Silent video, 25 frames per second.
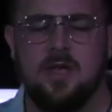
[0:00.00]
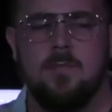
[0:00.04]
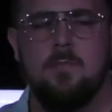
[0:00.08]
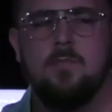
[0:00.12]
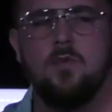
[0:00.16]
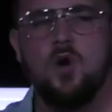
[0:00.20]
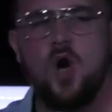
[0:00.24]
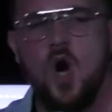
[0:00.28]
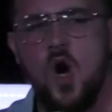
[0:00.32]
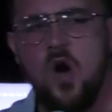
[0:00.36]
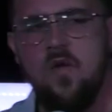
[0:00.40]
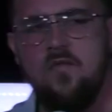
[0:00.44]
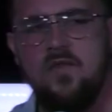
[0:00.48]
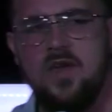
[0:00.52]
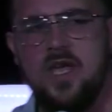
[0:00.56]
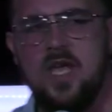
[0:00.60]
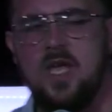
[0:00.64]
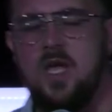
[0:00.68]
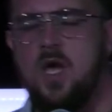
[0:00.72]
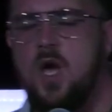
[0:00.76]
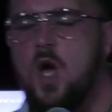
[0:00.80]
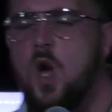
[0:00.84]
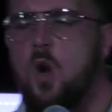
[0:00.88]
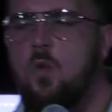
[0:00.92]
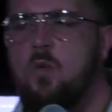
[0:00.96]
the
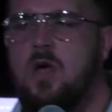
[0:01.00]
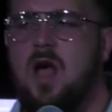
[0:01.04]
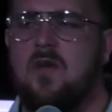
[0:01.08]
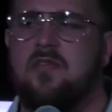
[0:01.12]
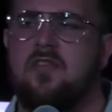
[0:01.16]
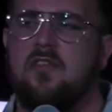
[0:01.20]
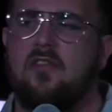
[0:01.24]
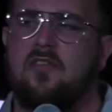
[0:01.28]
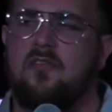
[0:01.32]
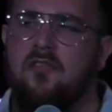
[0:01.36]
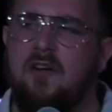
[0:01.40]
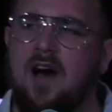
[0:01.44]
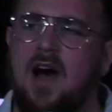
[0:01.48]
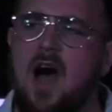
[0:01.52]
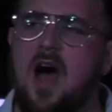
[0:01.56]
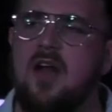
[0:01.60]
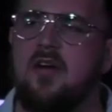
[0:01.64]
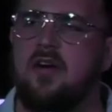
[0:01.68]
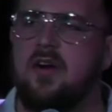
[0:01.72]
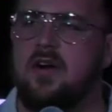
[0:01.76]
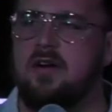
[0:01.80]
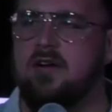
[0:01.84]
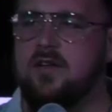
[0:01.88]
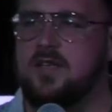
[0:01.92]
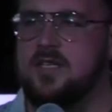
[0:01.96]
movie, we have the
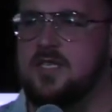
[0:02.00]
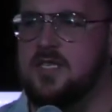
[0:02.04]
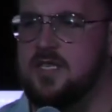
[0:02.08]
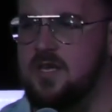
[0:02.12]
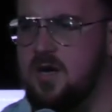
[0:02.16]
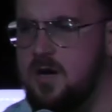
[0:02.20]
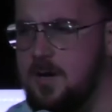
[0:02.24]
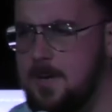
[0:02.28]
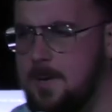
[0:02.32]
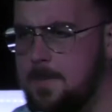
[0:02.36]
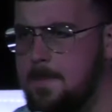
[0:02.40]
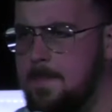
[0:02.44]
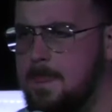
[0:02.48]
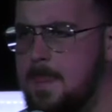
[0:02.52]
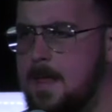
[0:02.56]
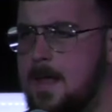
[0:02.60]
father and the son.